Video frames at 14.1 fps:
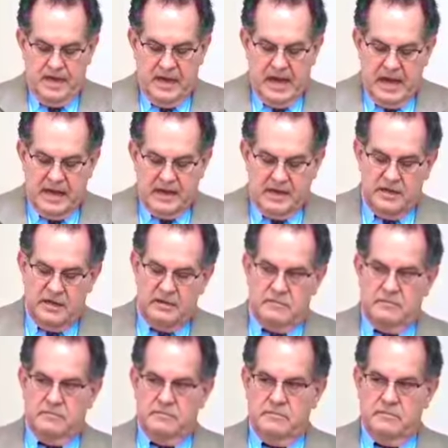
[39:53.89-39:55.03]
beyond
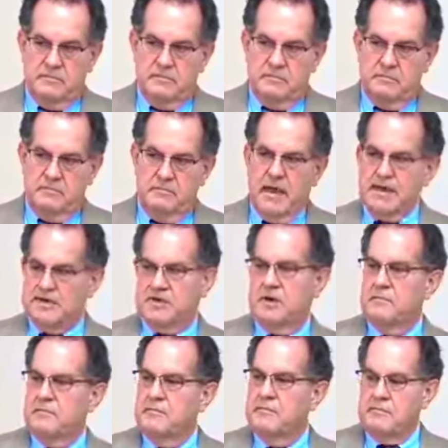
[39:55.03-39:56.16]
measure